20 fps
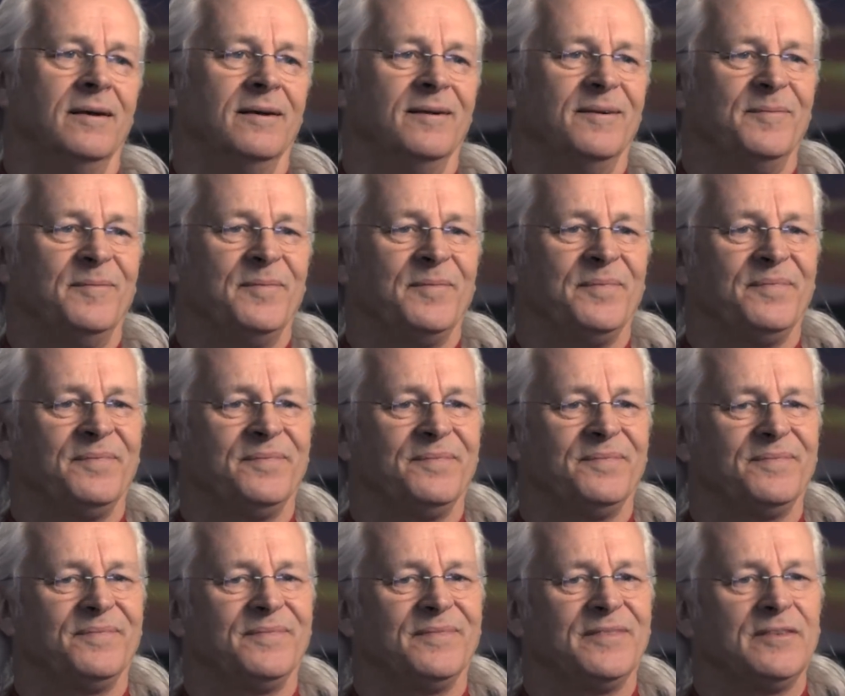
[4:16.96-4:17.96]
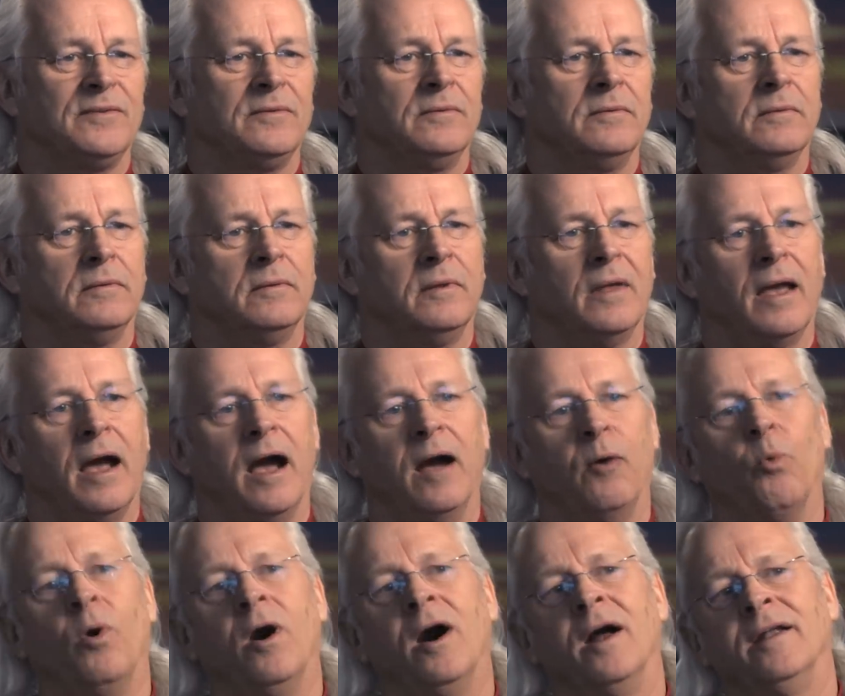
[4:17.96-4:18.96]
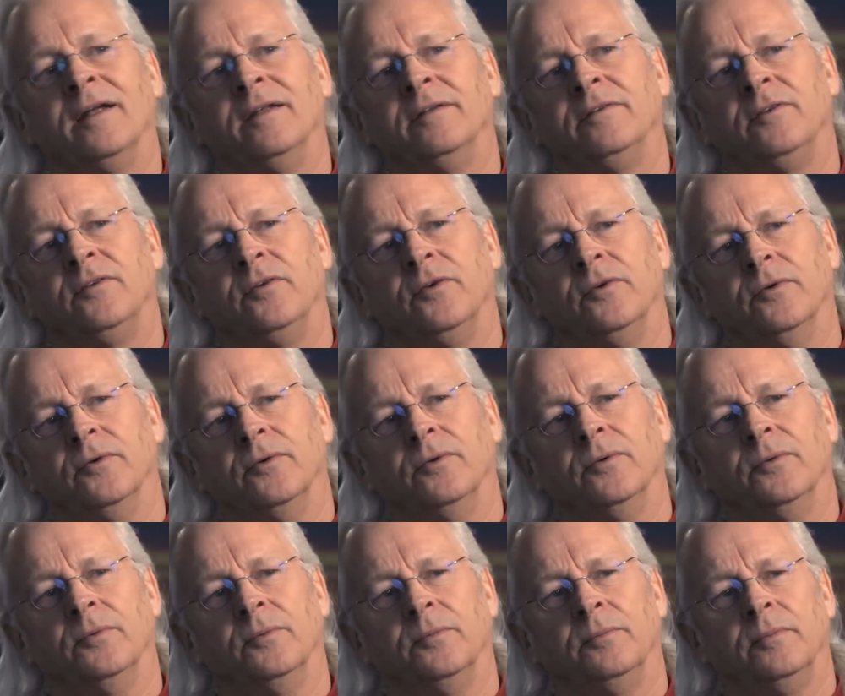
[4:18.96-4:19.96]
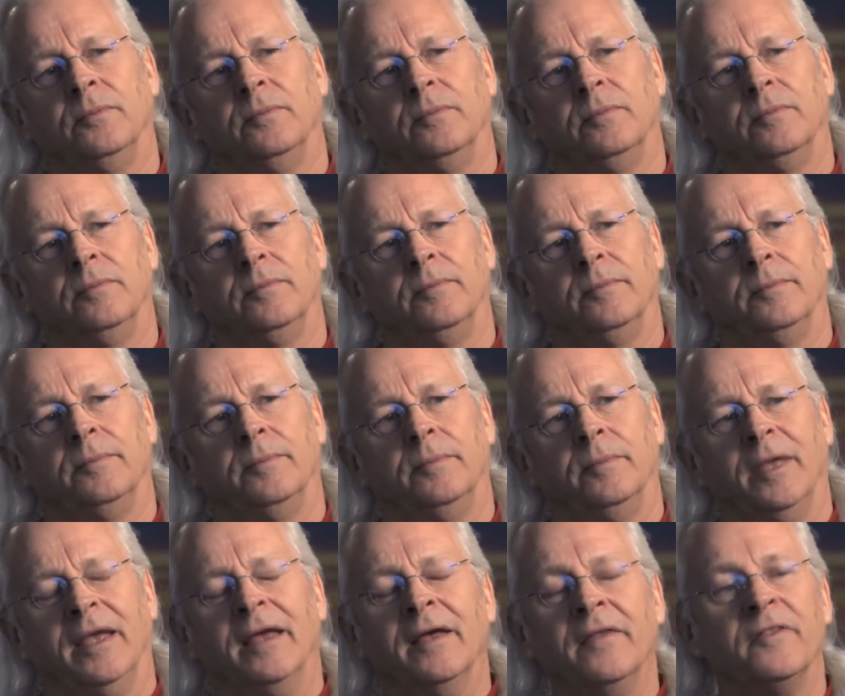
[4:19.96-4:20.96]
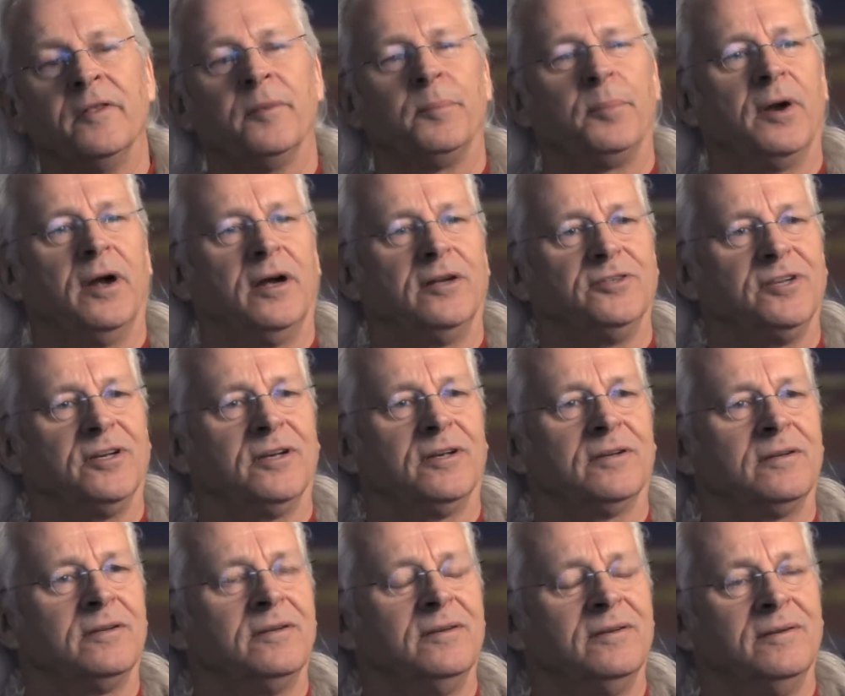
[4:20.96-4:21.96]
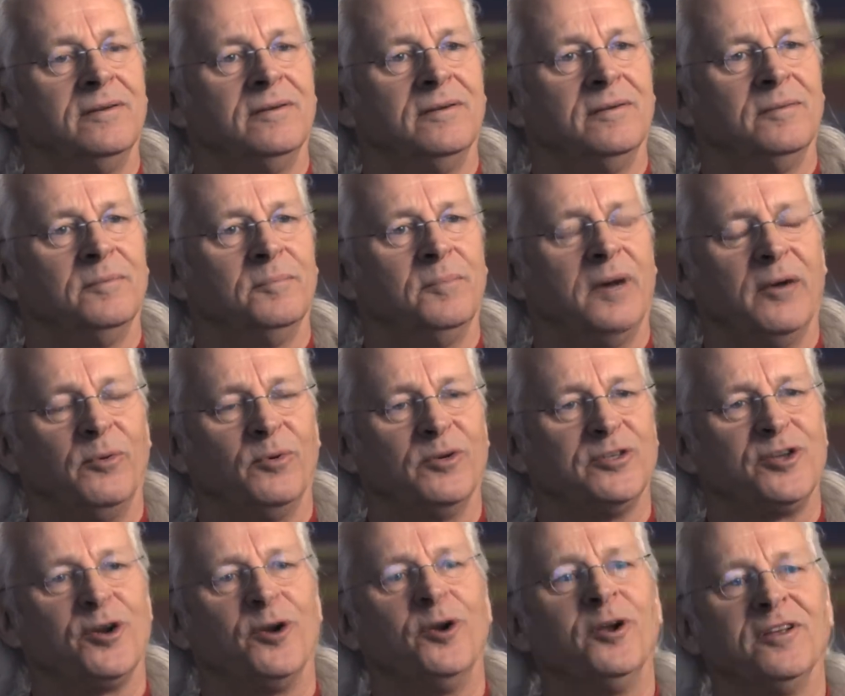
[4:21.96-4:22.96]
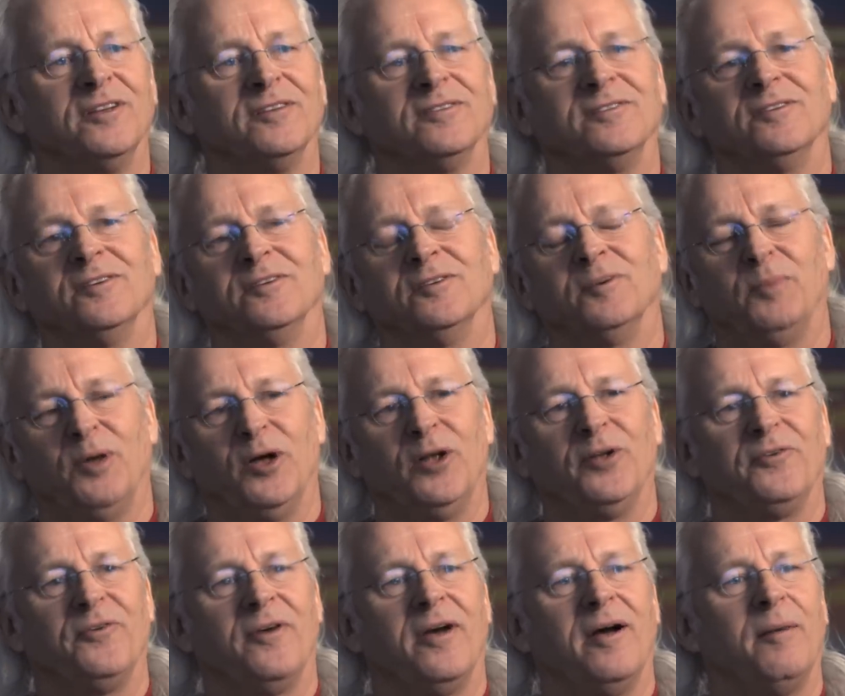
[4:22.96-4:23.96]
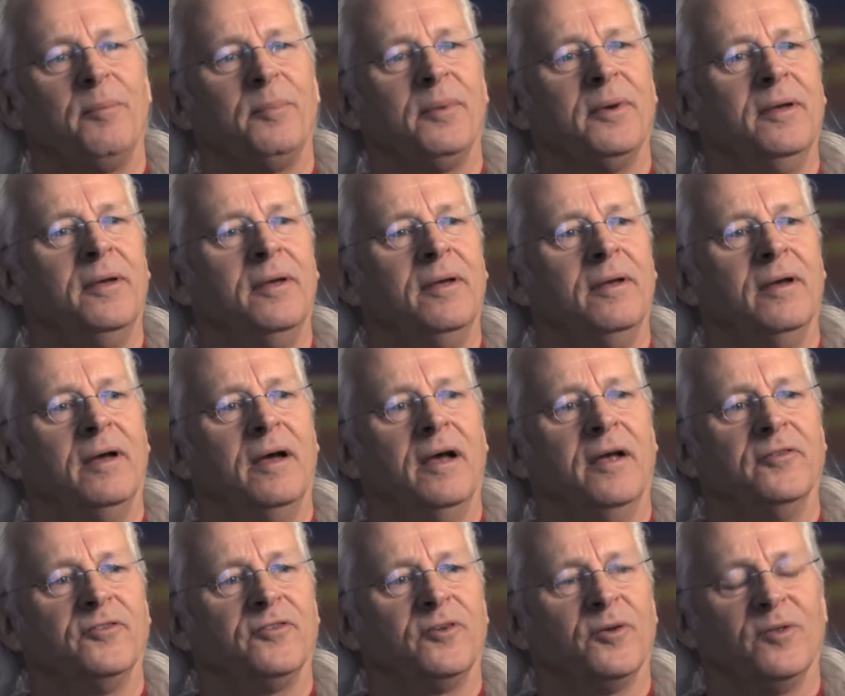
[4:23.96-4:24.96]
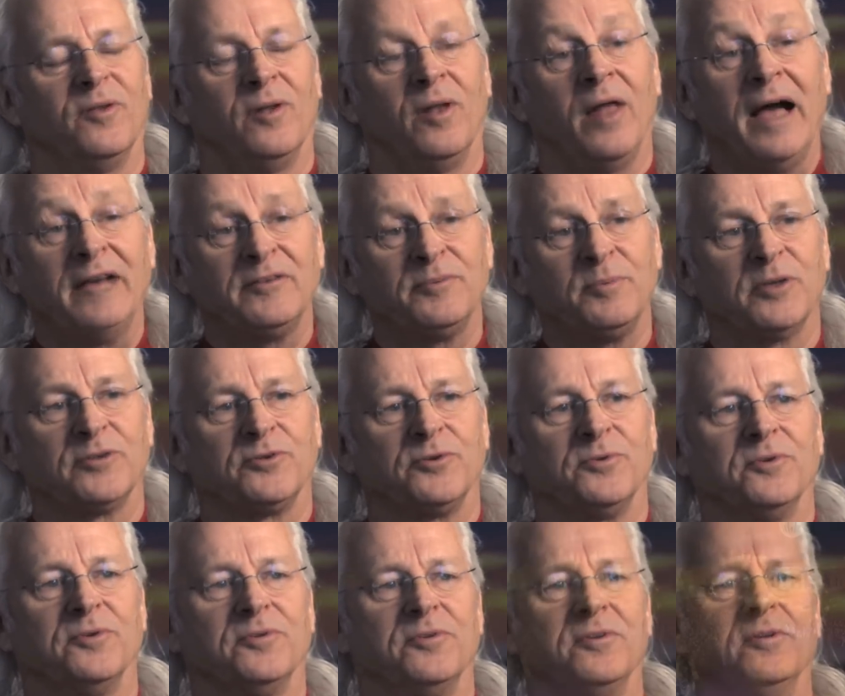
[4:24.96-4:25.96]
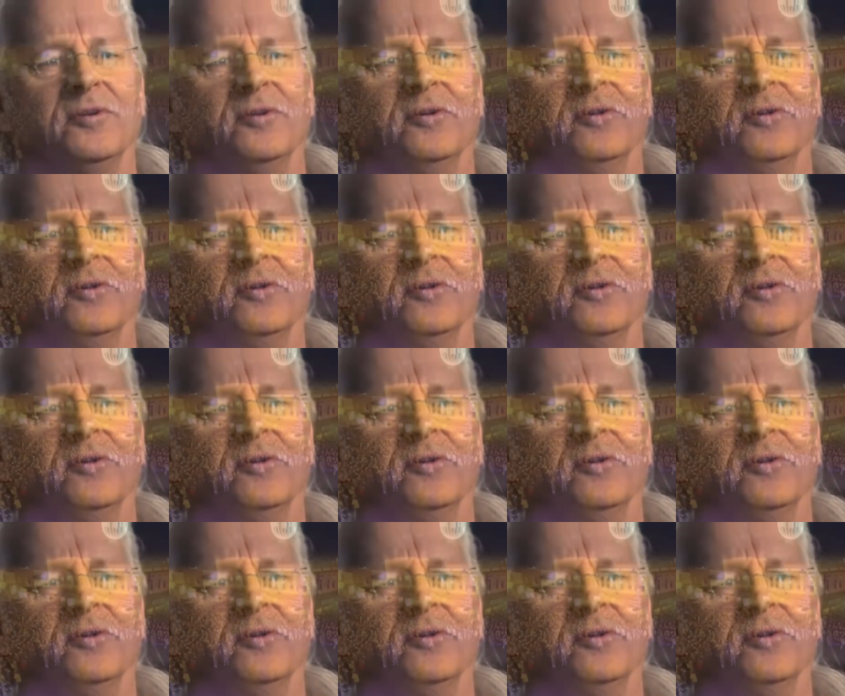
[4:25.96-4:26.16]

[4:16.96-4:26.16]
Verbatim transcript: Um, I wanted to end the project by returning to the ball drop. And so the last picture of the